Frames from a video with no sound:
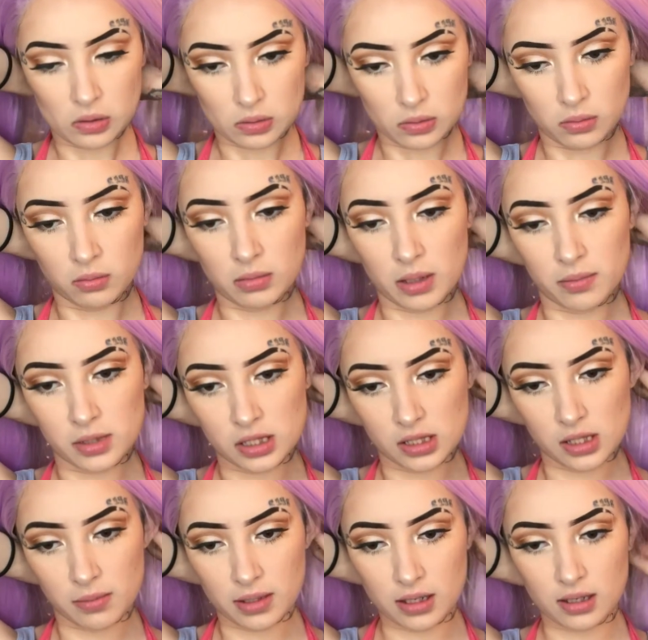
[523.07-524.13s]
Oh, my
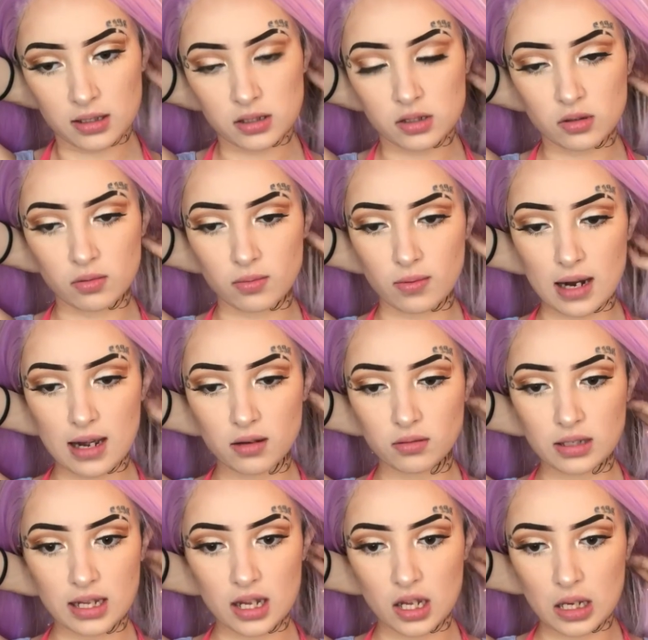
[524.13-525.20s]
stomach is
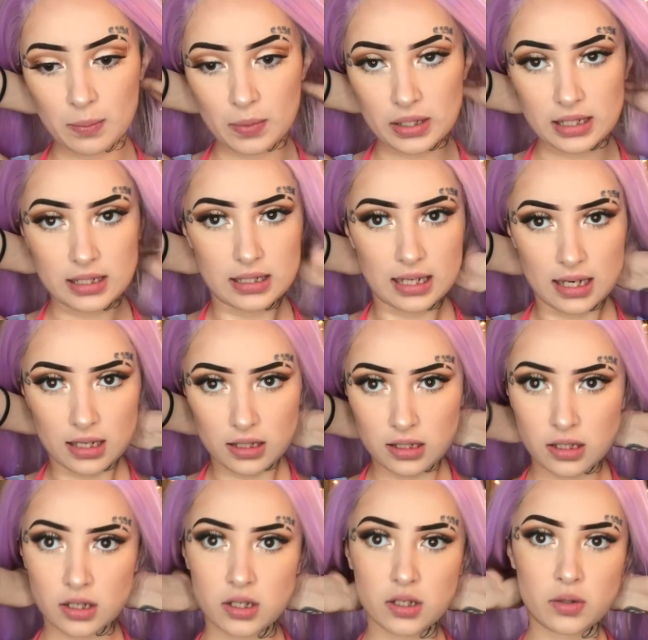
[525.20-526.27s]
growling, but not in
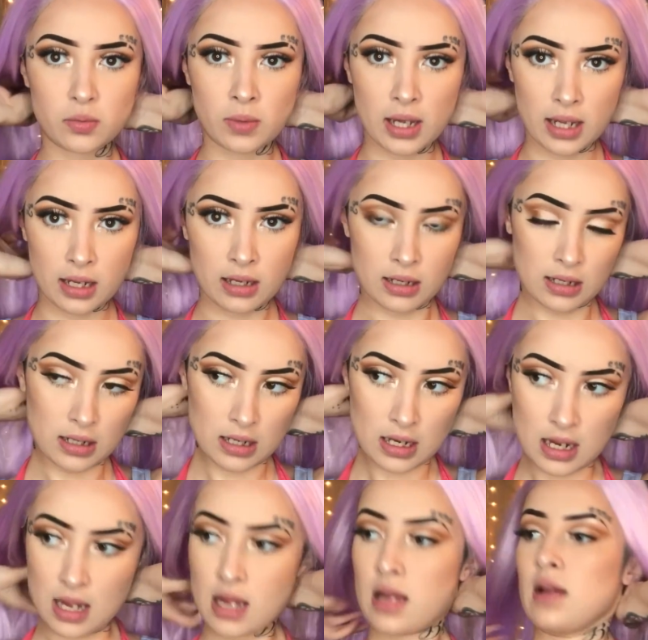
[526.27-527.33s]
a good way.
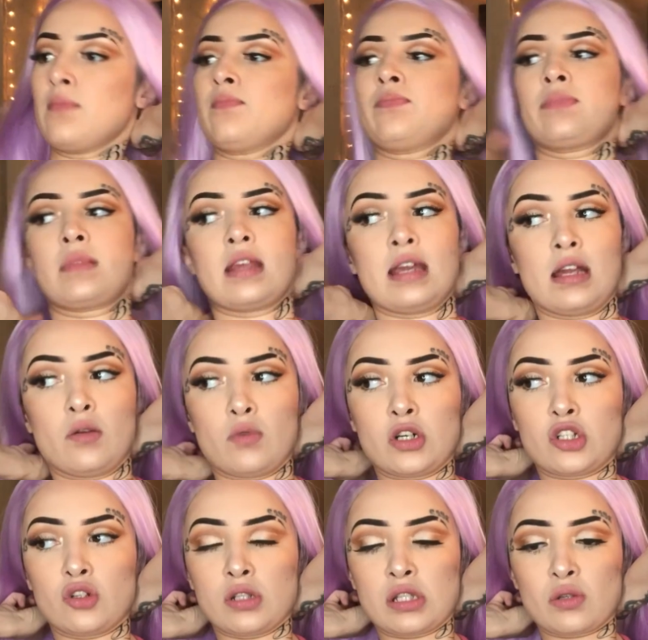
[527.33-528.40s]
And we're
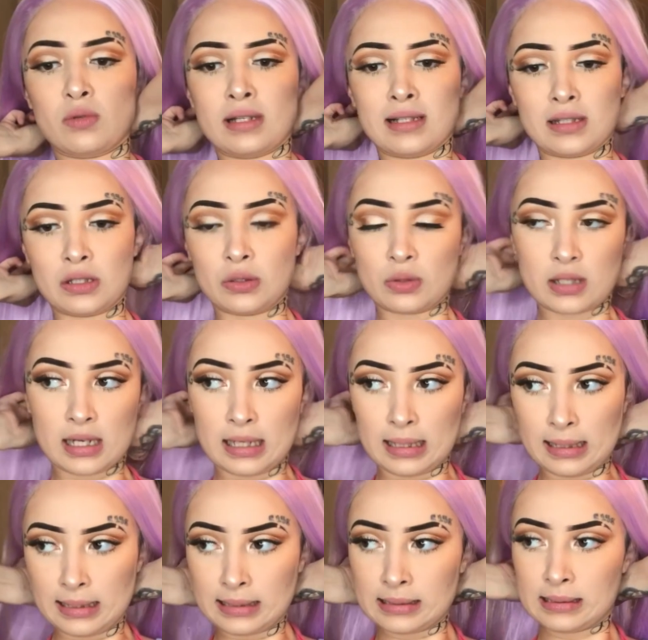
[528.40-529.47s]
just going to
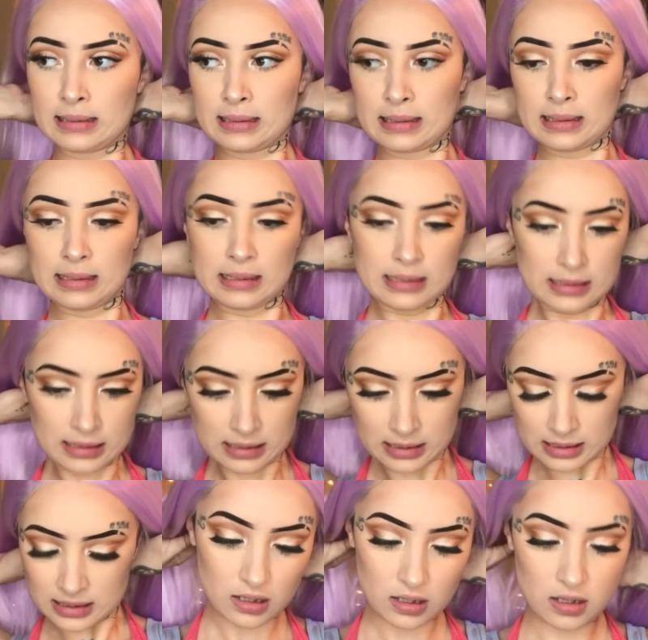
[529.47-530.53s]
kinda
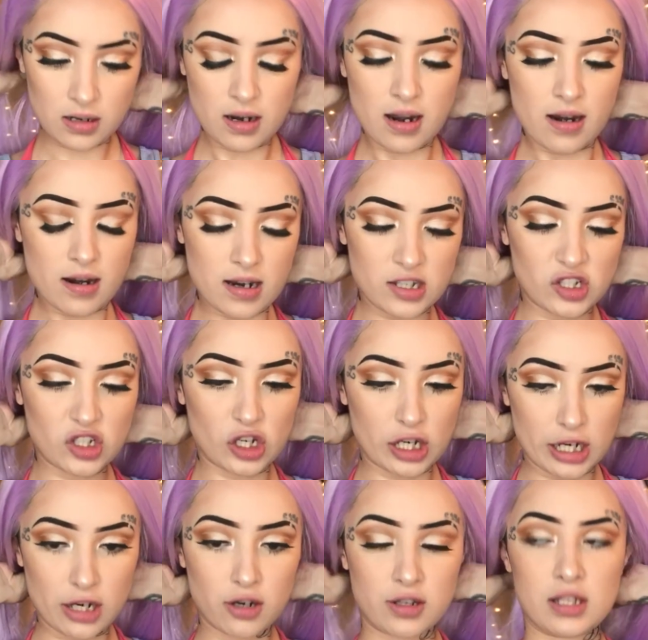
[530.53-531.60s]

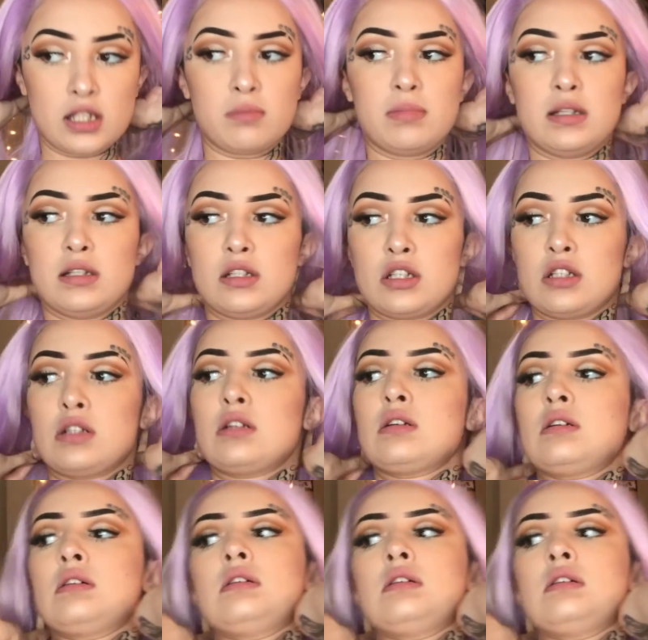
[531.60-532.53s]
secure this bitch.